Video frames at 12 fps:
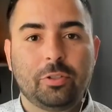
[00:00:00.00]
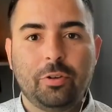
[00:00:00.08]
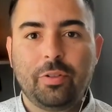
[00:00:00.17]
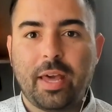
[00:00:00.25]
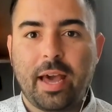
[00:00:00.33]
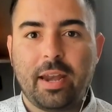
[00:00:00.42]

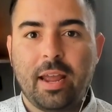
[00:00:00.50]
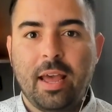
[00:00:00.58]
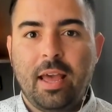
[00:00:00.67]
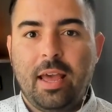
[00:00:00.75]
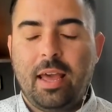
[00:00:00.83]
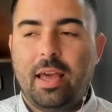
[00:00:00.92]
do that.
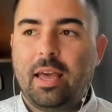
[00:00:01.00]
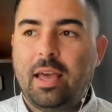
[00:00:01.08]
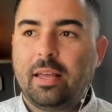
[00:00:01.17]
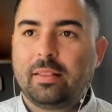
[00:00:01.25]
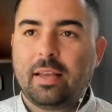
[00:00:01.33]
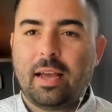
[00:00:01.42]

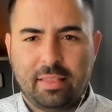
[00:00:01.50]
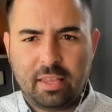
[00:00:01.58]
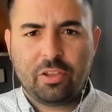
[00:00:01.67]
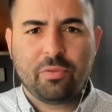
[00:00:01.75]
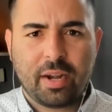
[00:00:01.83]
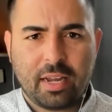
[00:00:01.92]
And I
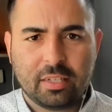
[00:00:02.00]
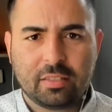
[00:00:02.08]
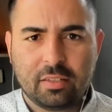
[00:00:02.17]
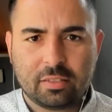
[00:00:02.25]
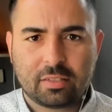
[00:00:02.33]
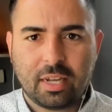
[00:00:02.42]
think you and I
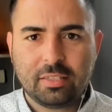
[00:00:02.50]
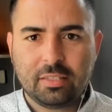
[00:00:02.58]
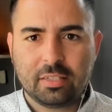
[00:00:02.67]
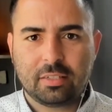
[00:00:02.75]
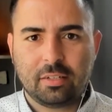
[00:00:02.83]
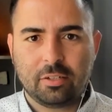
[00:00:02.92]
discussed
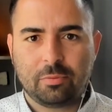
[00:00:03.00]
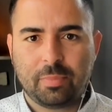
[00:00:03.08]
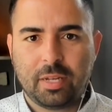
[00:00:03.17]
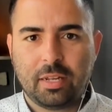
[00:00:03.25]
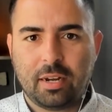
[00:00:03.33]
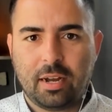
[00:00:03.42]
this a little
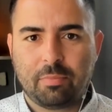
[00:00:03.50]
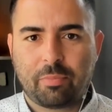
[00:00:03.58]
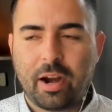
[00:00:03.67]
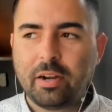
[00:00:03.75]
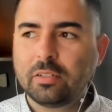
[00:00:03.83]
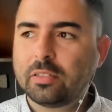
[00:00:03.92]
bit
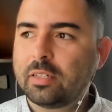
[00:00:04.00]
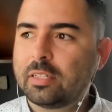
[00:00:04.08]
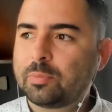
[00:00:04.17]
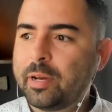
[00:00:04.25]
prior to this,